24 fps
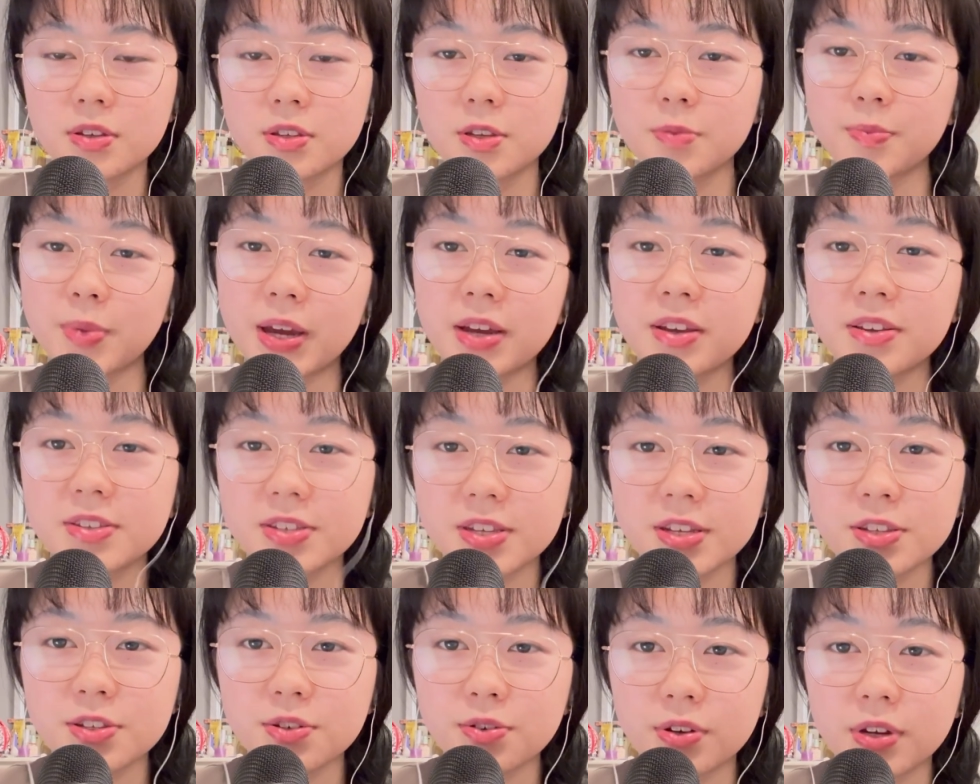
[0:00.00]
So back in
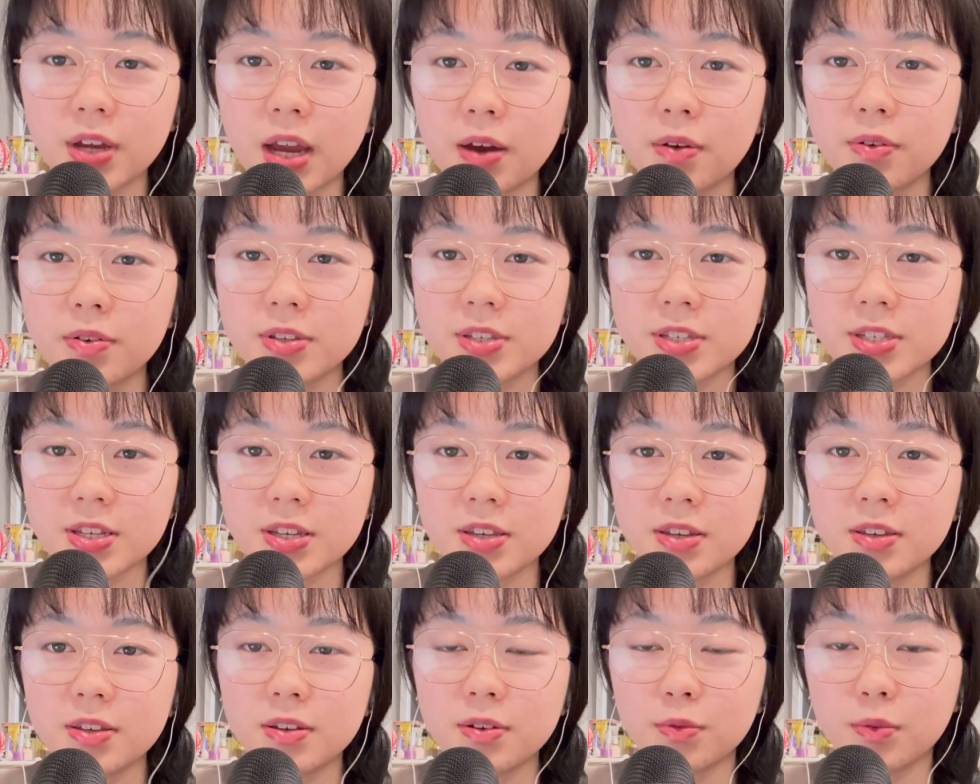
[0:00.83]
sixth grade, I would
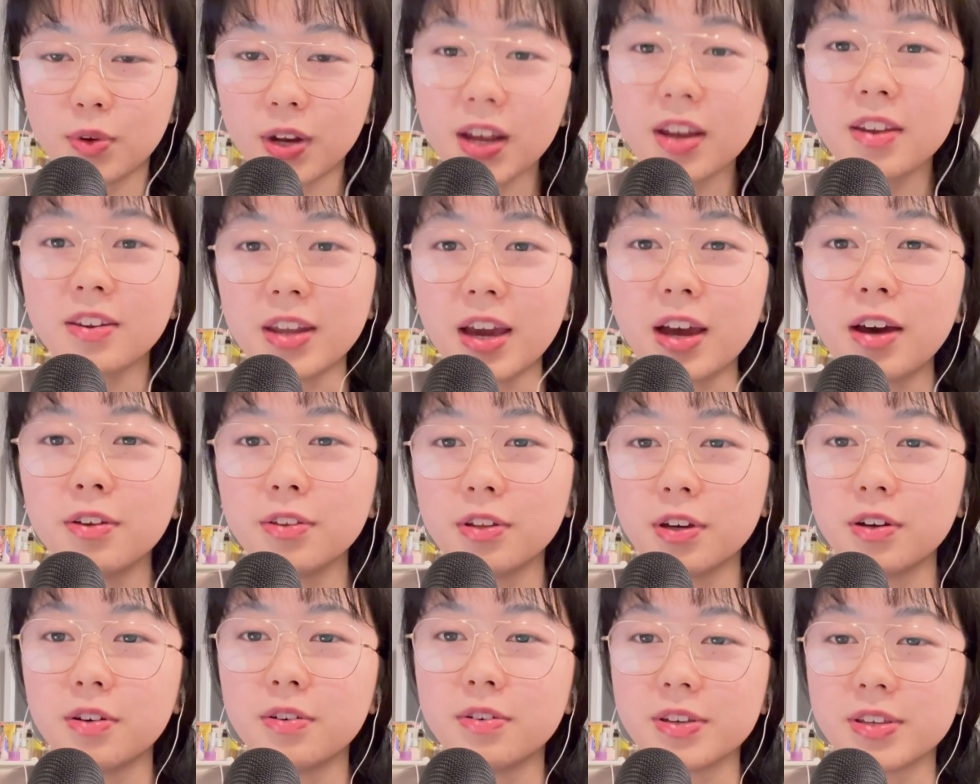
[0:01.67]
see what I now
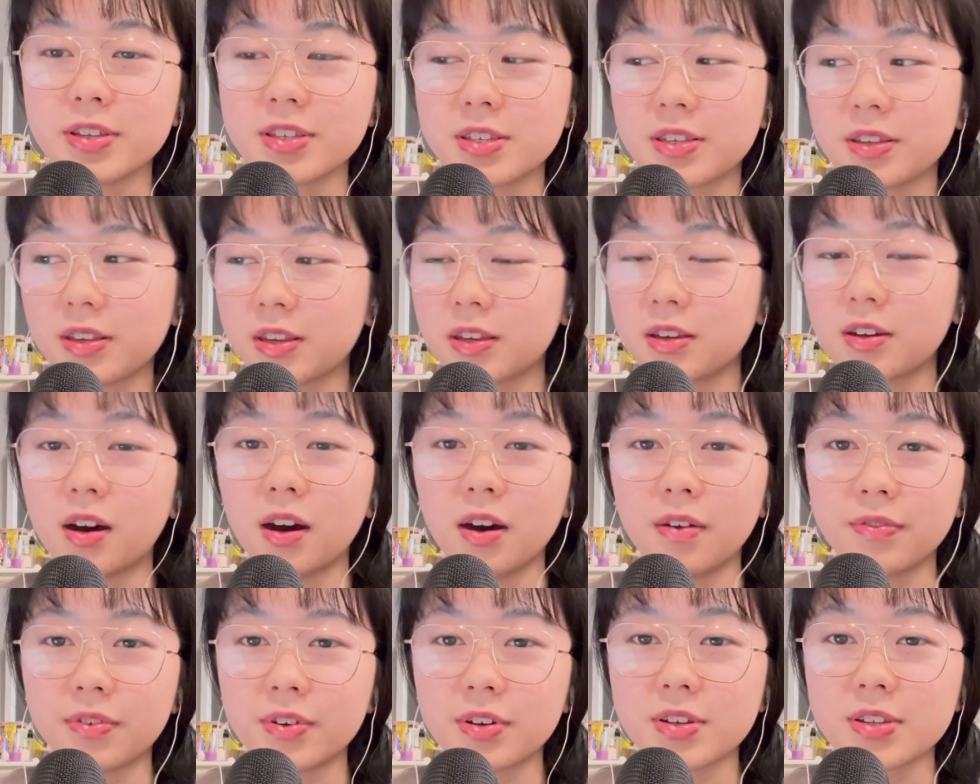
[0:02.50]
know is like
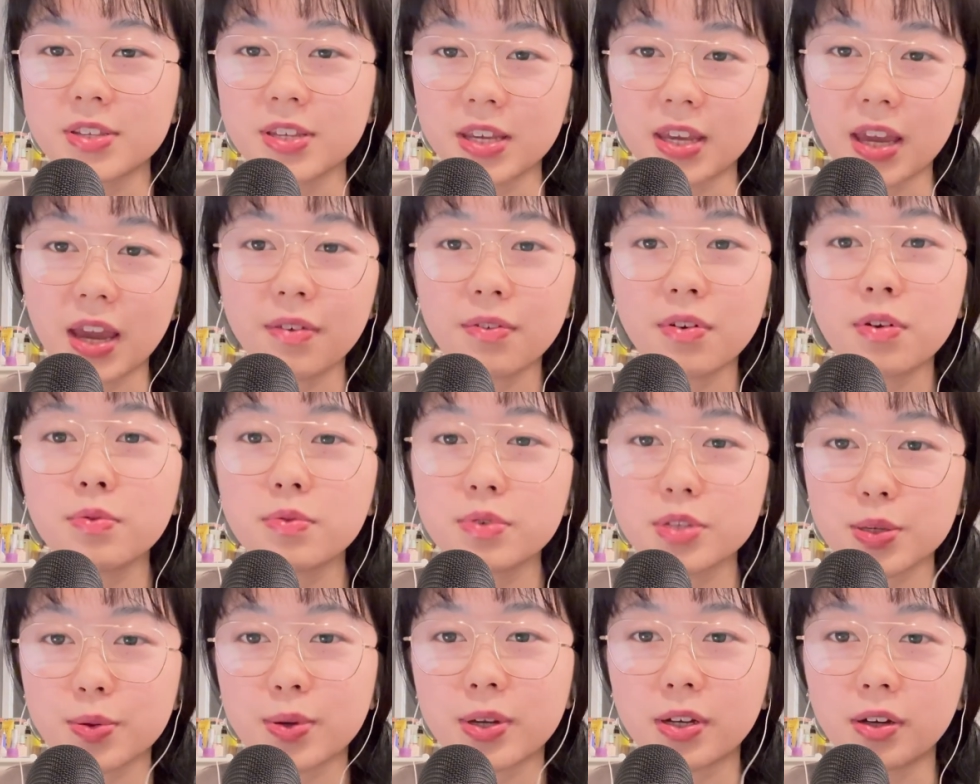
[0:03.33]
Converse, like everyone
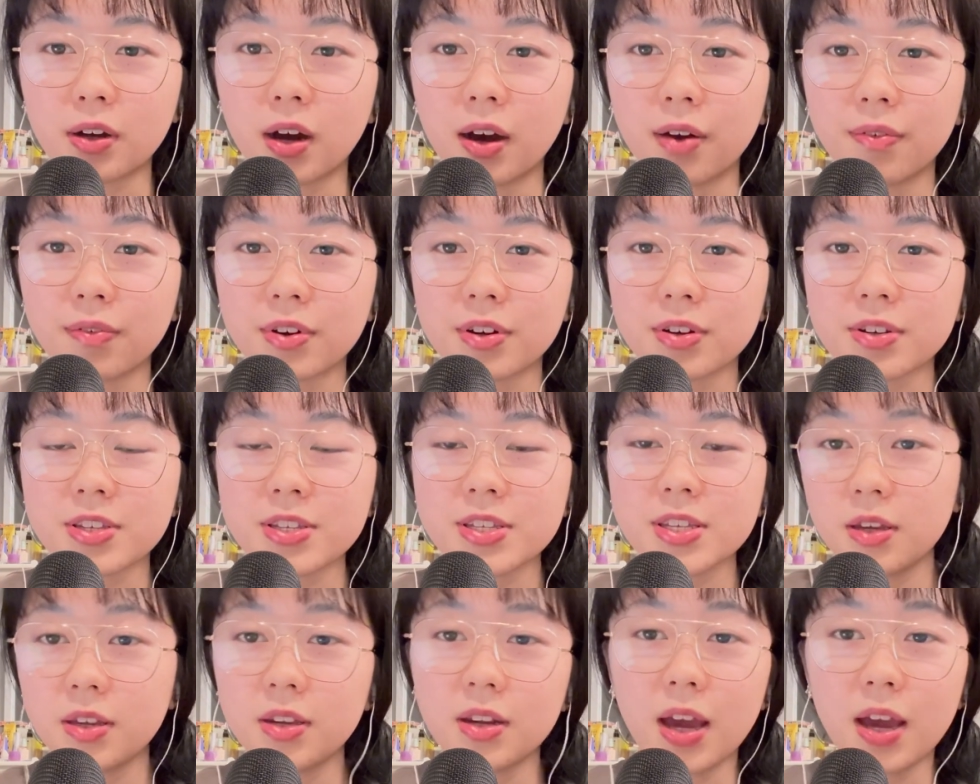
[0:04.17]
was wearing Converse
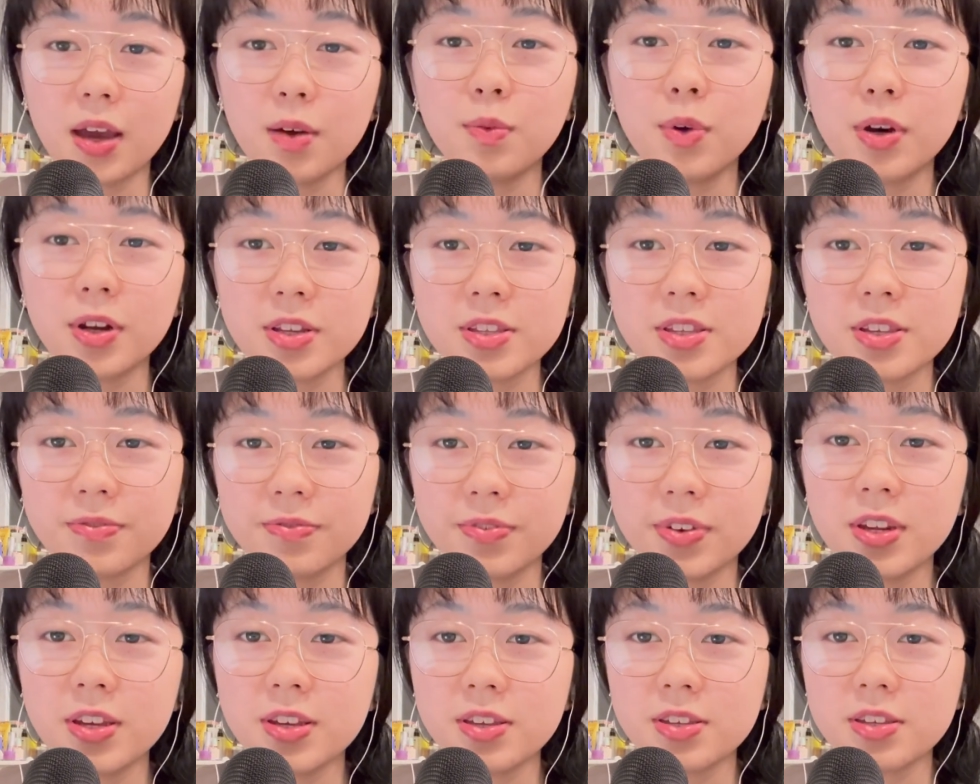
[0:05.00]
and I wanted to
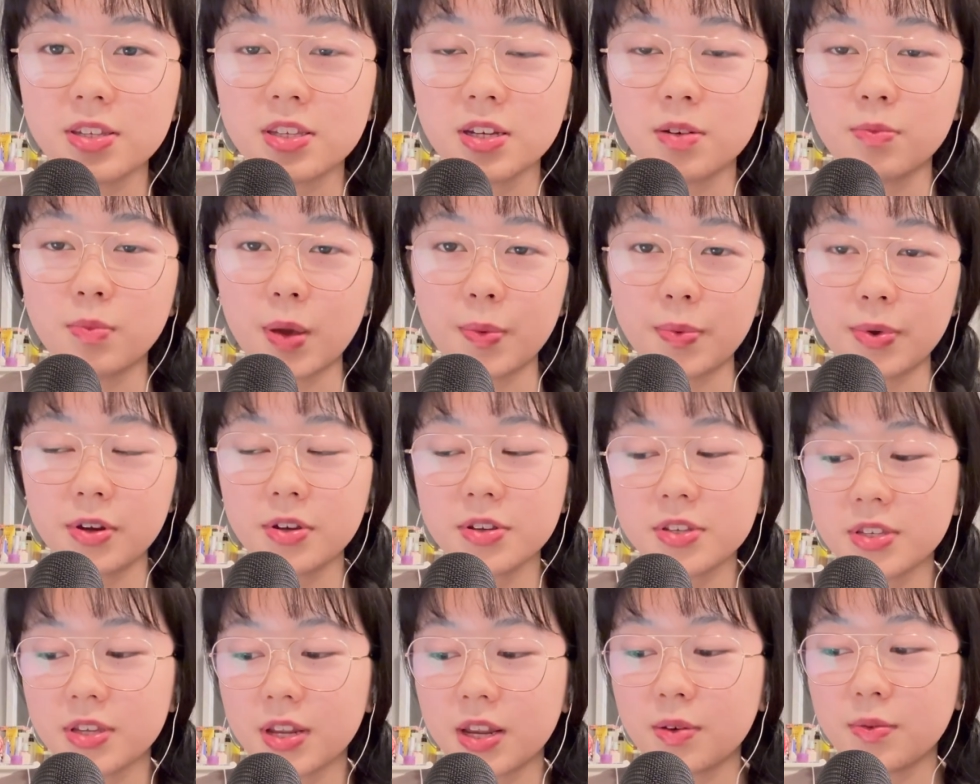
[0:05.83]
fit in. So my
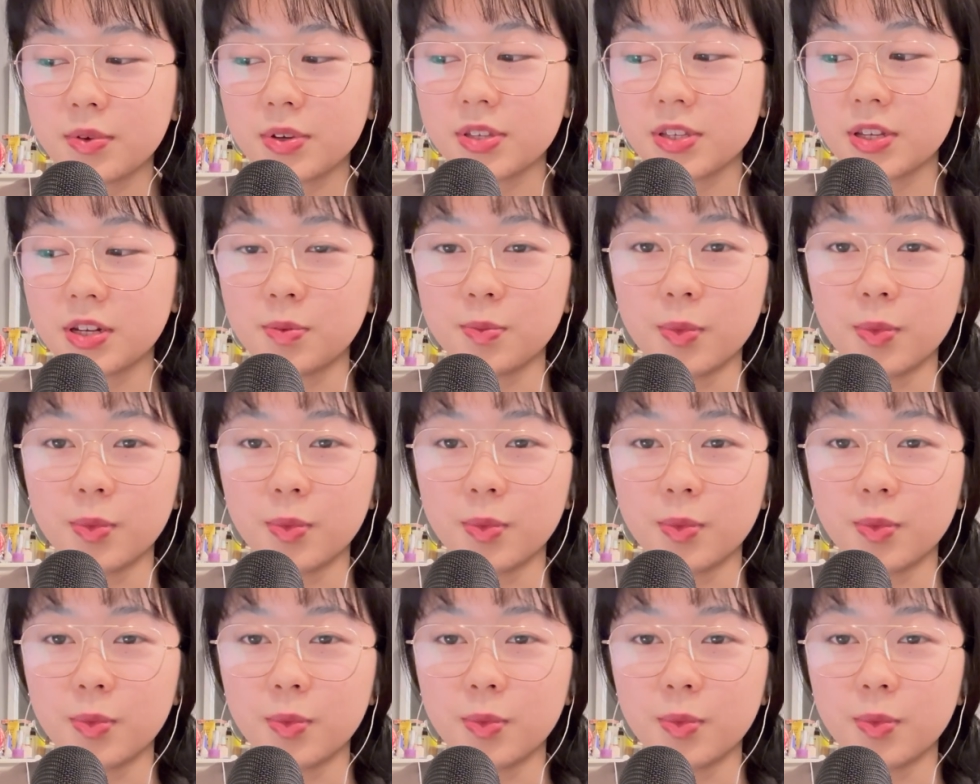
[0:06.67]
parents and I went to the